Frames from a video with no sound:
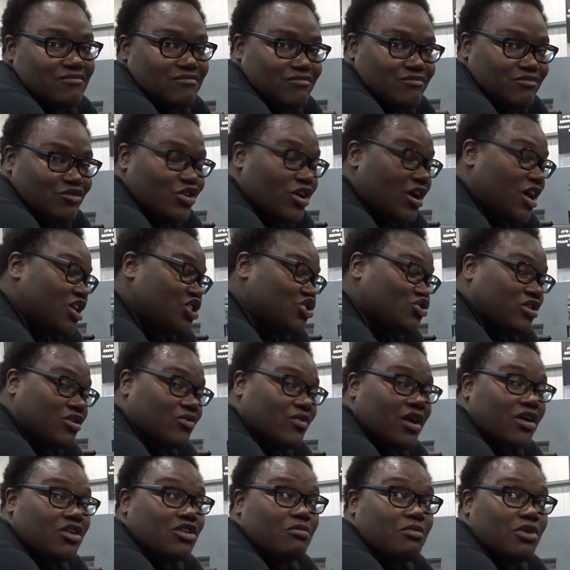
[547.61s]
you gotta drink
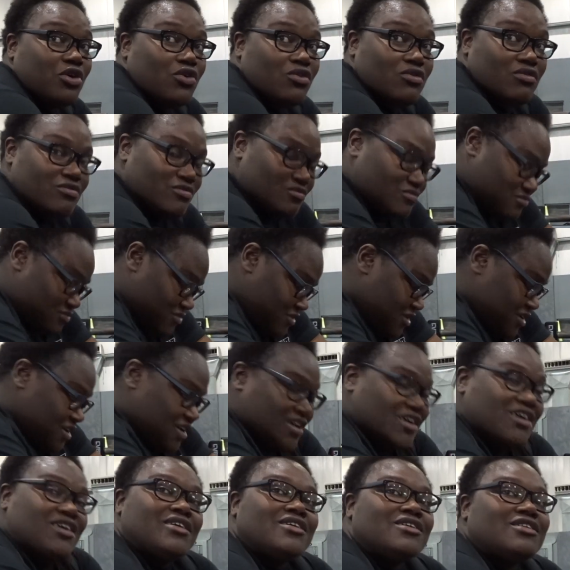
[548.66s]
regular milk.
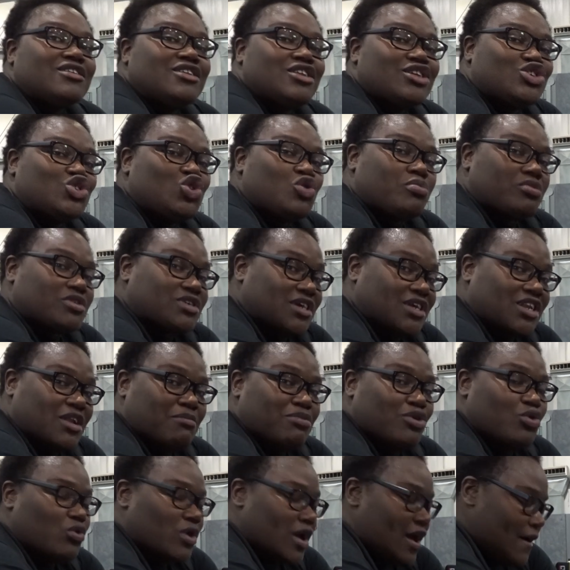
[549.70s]
2% the
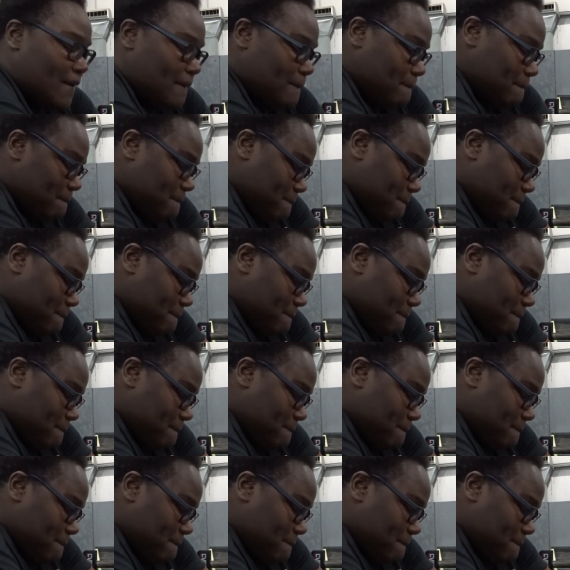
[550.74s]
blue kind.